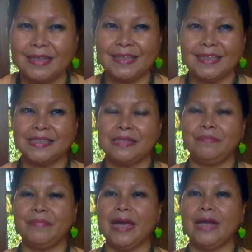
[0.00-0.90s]
It is the
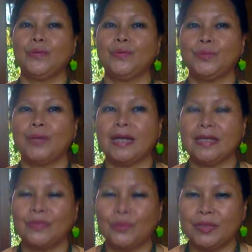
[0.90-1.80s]
man who
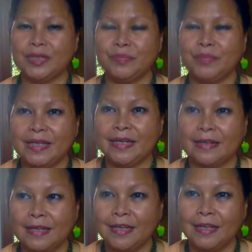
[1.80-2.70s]
is
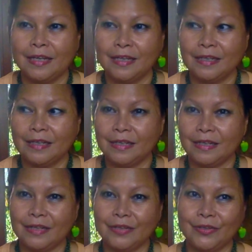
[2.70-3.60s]
being
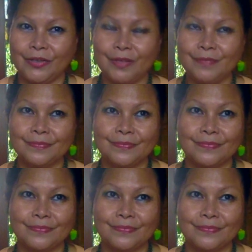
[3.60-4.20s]
you know,